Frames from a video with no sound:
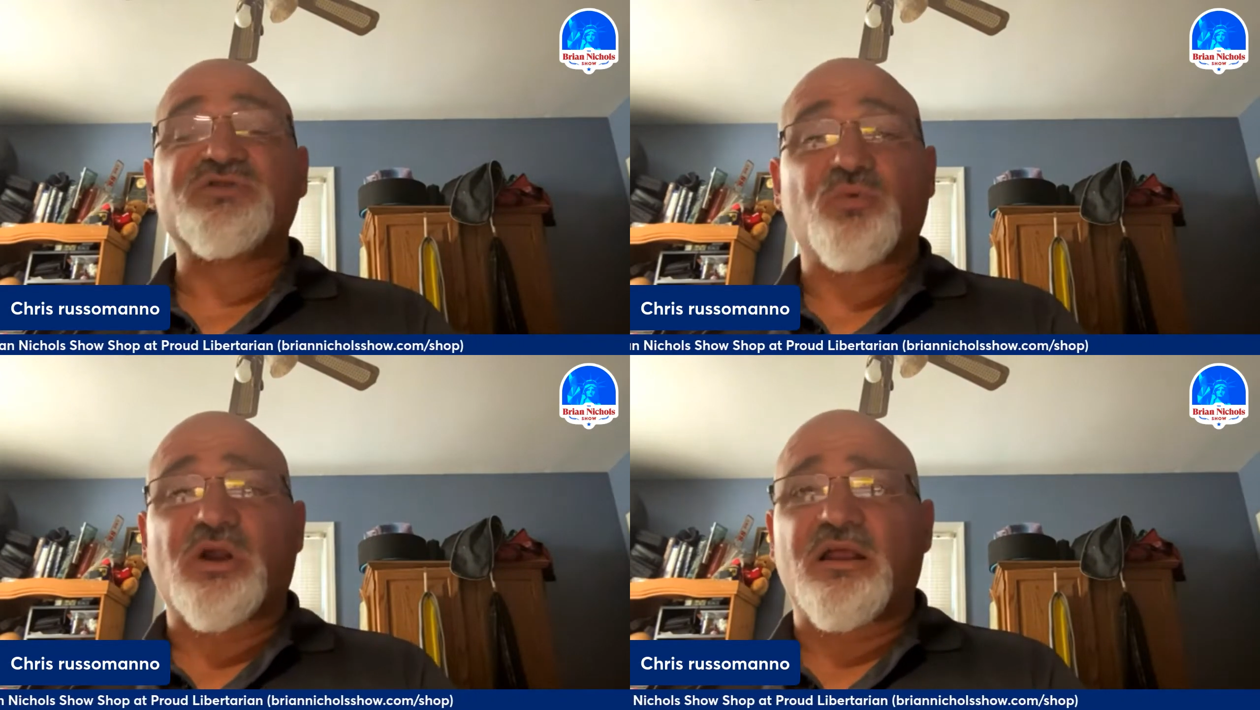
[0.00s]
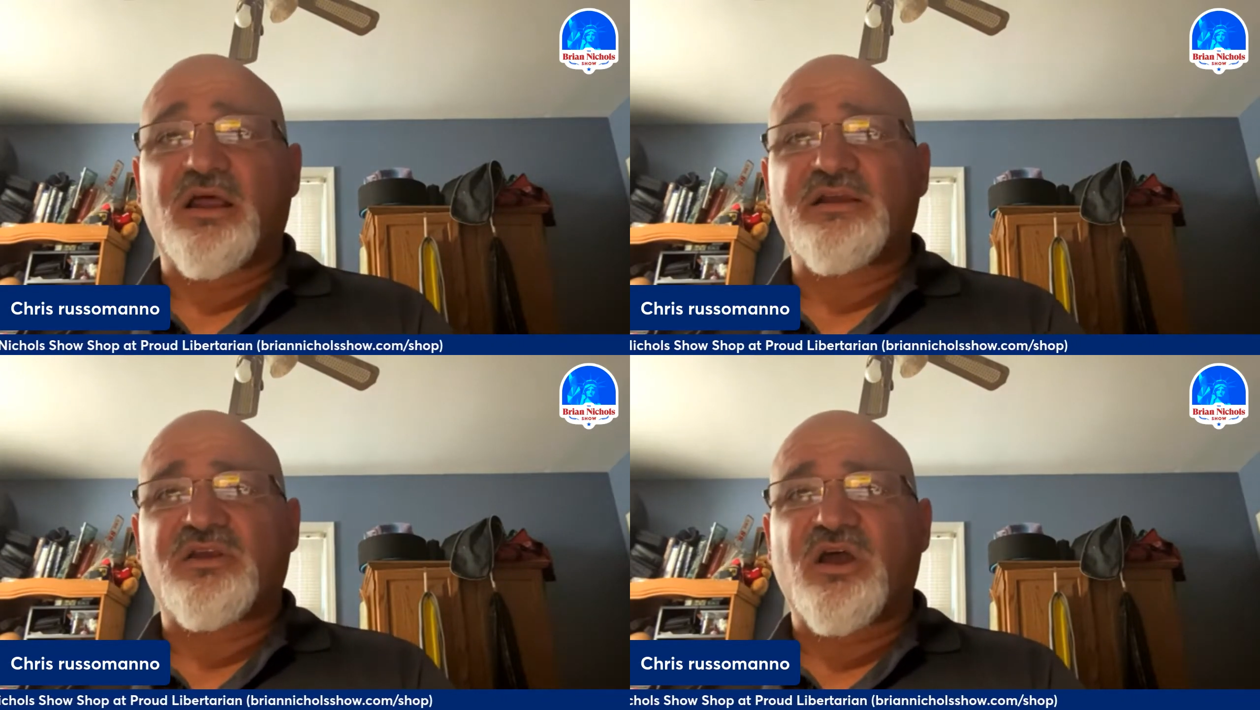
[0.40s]
would I
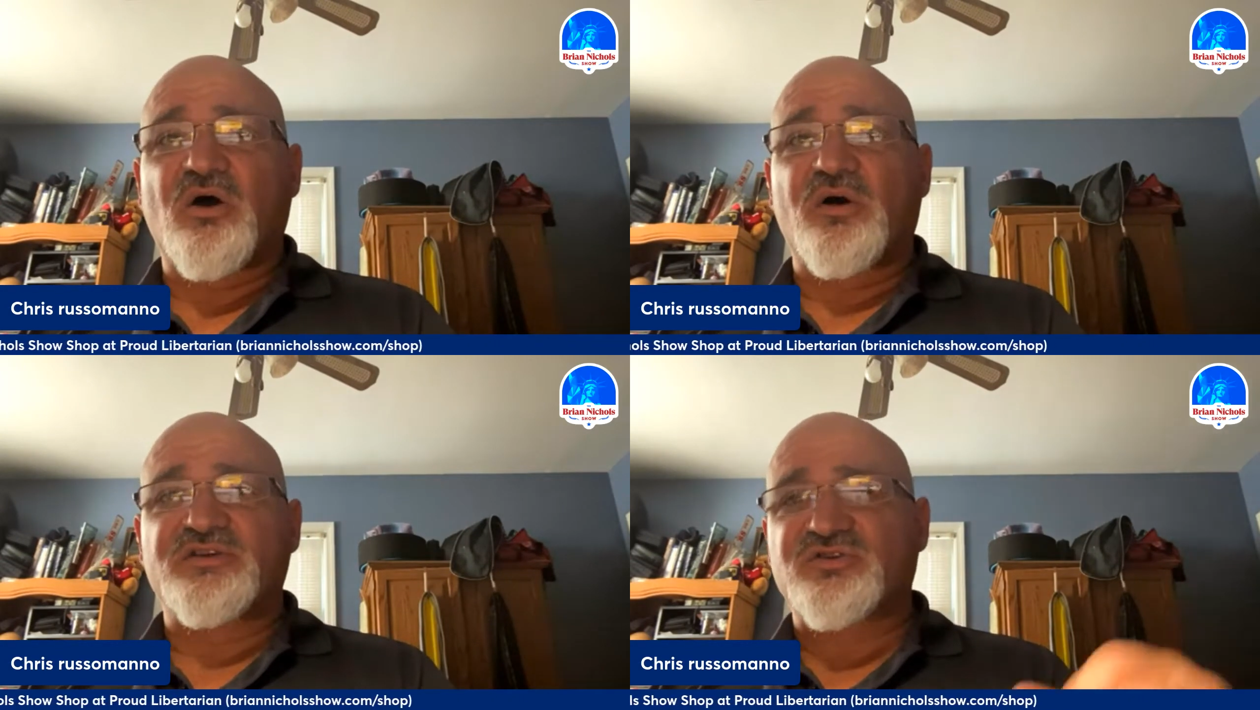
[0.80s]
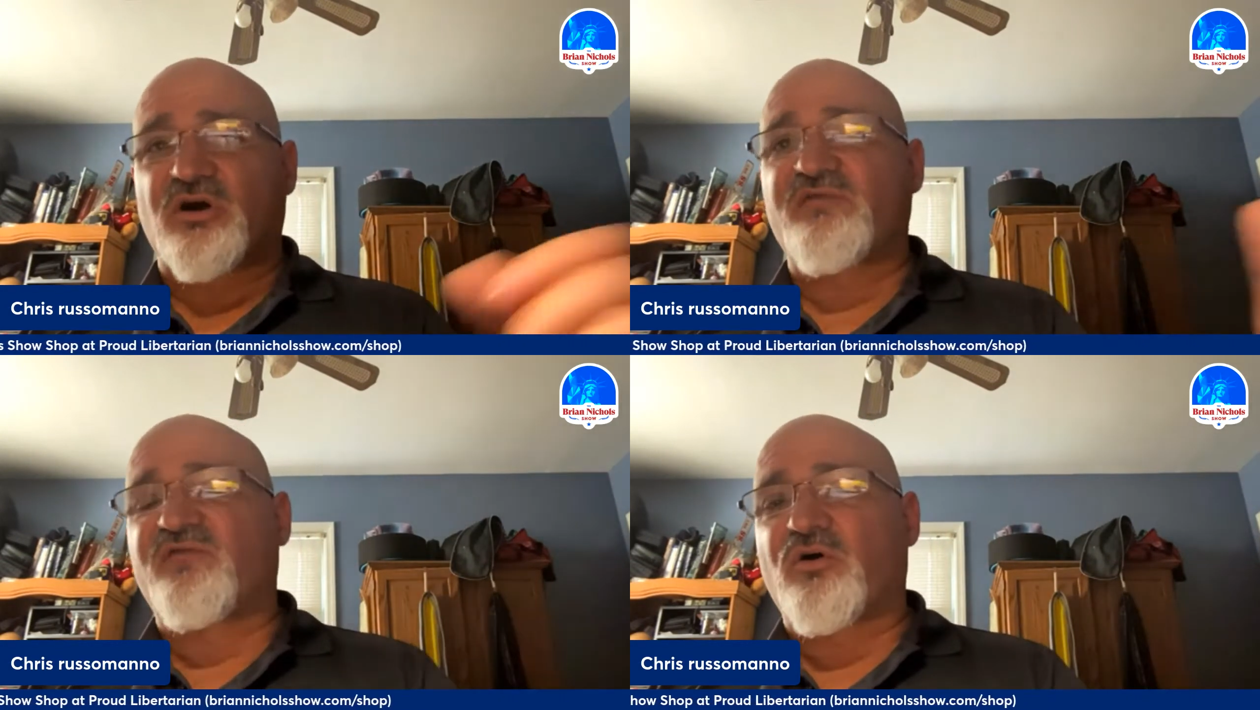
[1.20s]
like to go and
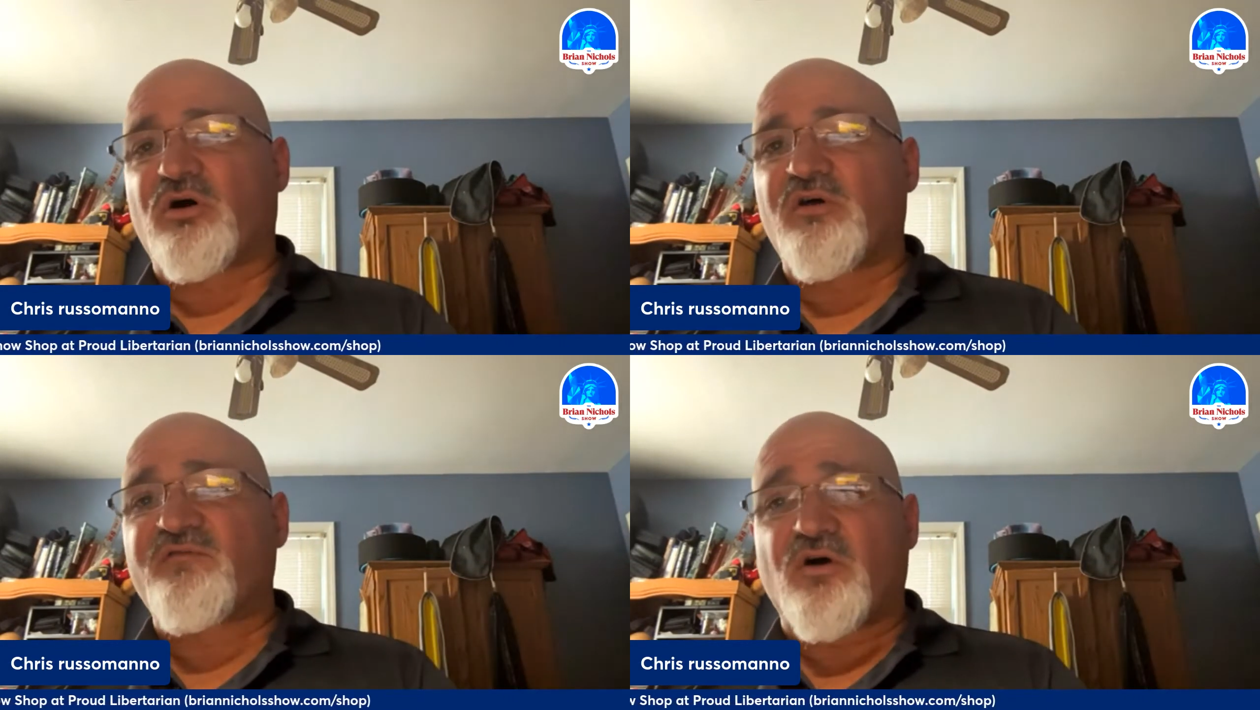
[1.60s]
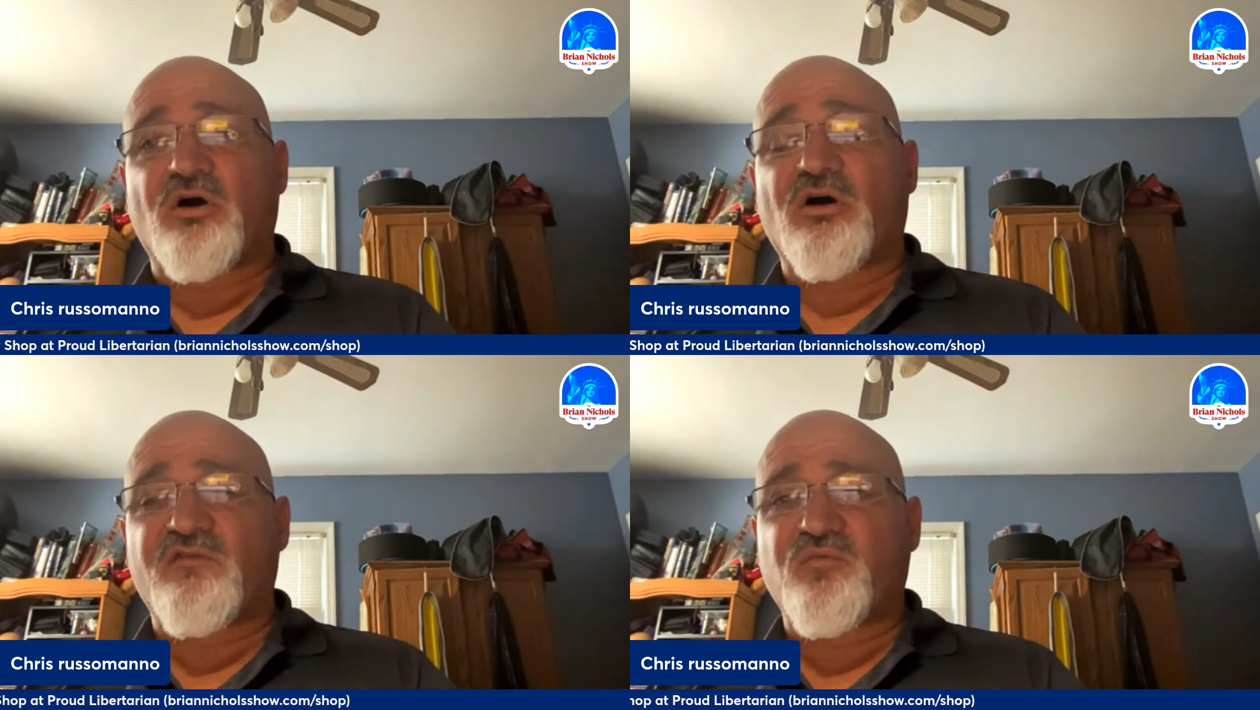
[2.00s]
start far
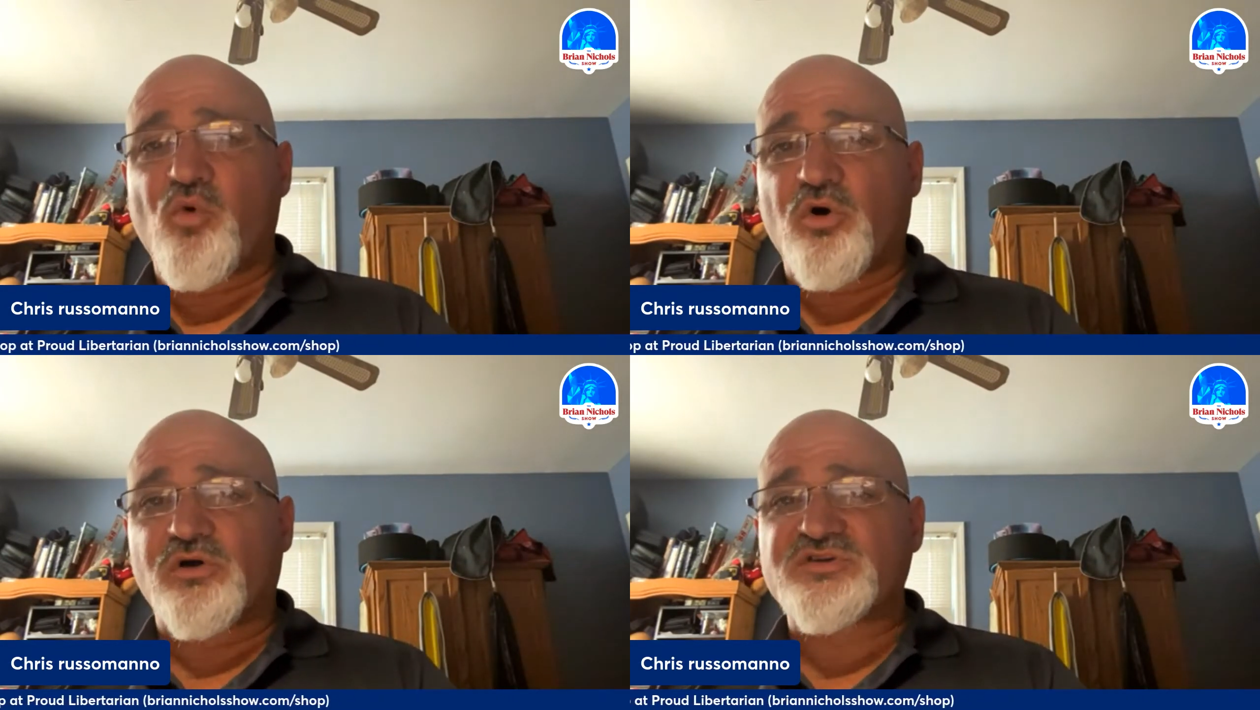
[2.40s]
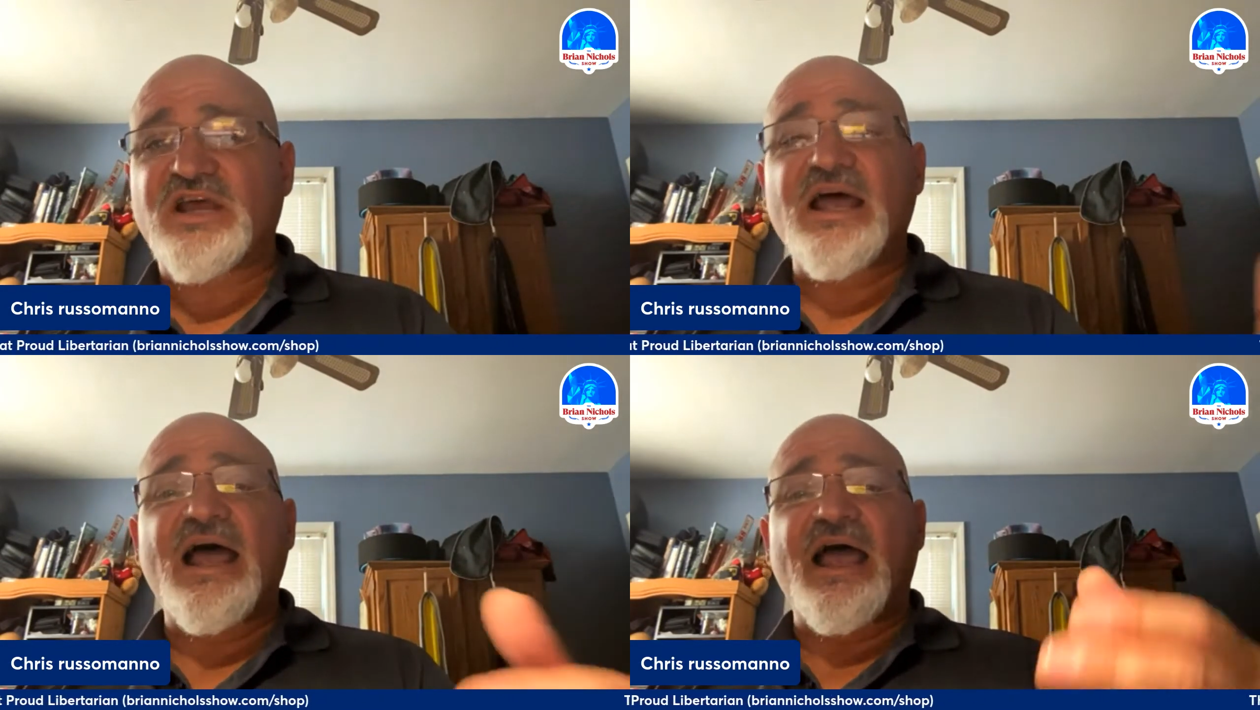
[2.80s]
off wars
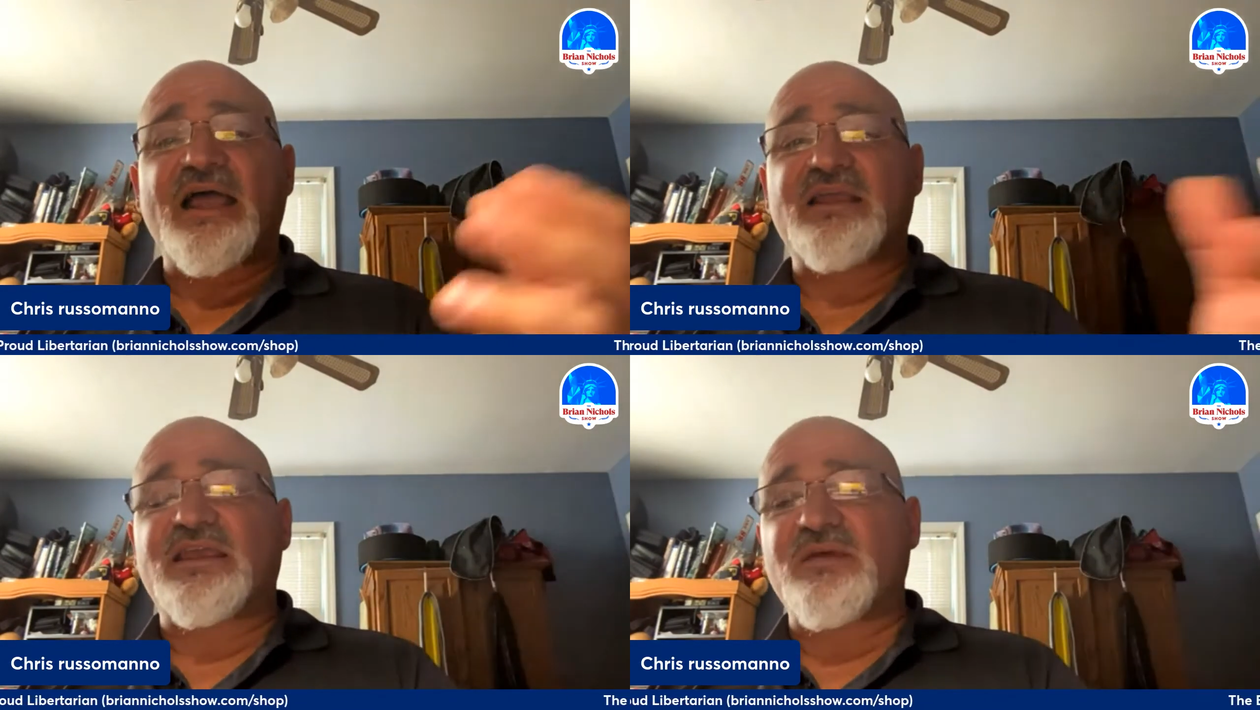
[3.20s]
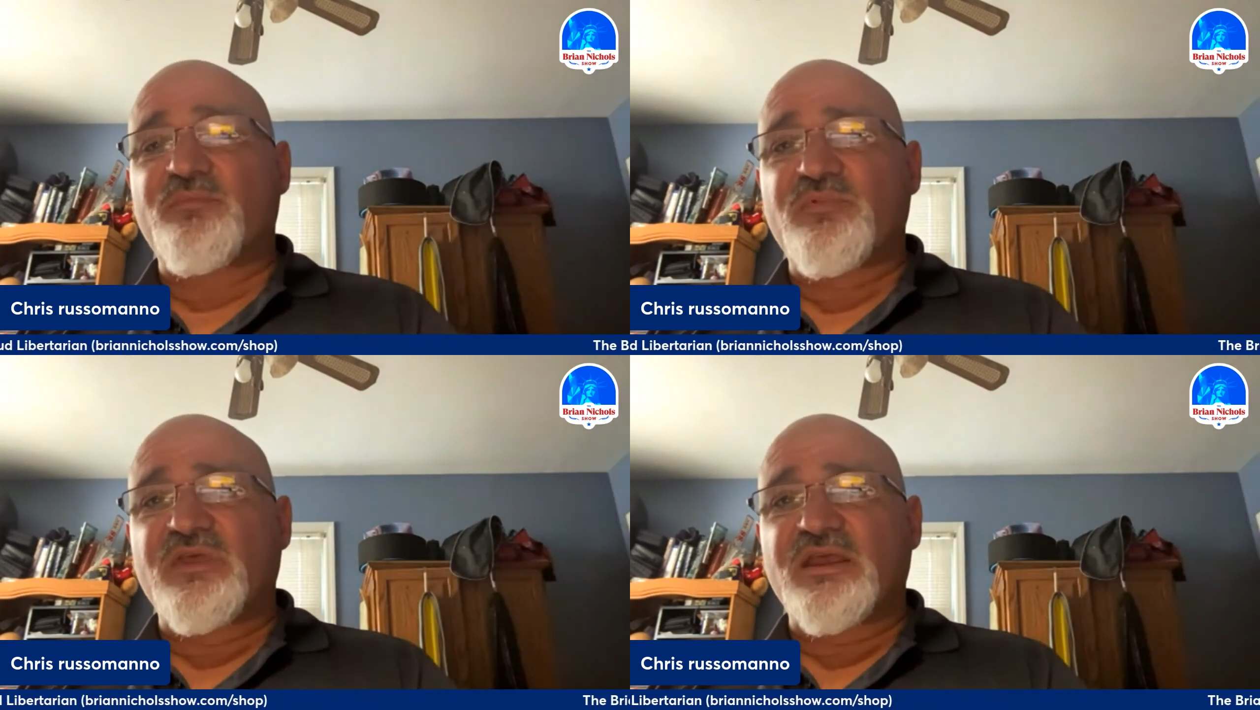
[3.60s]
and keep
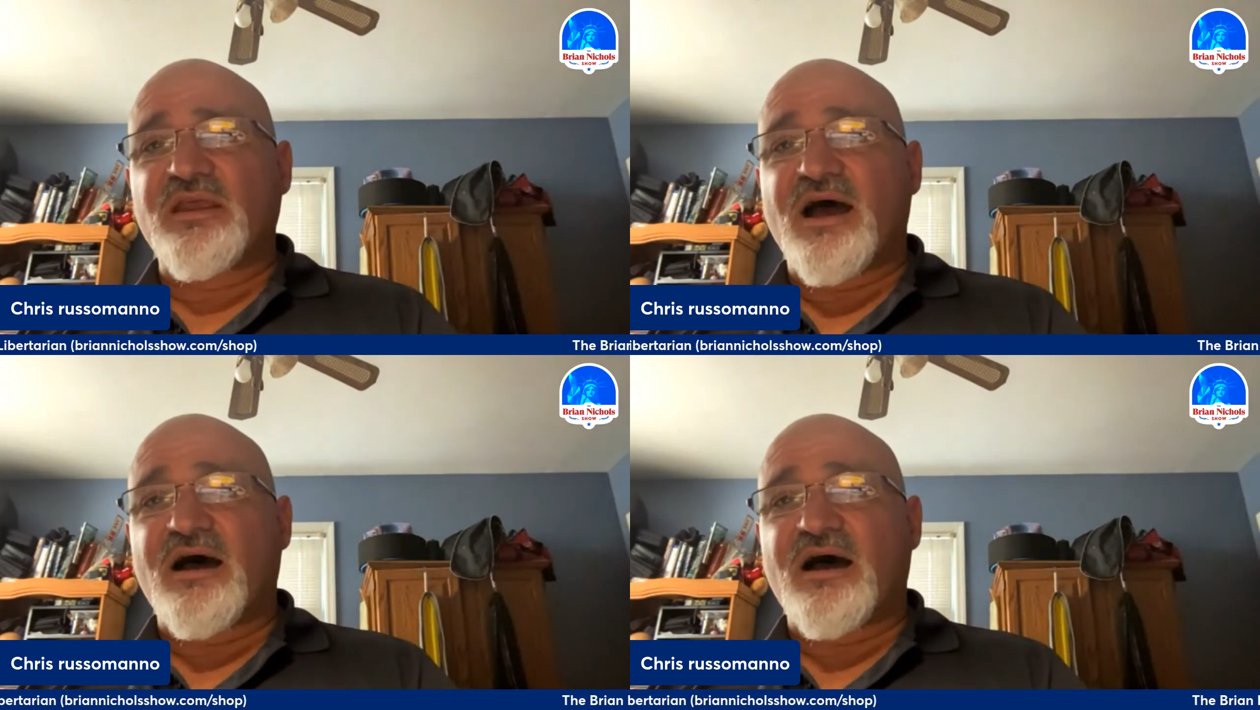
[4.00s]
the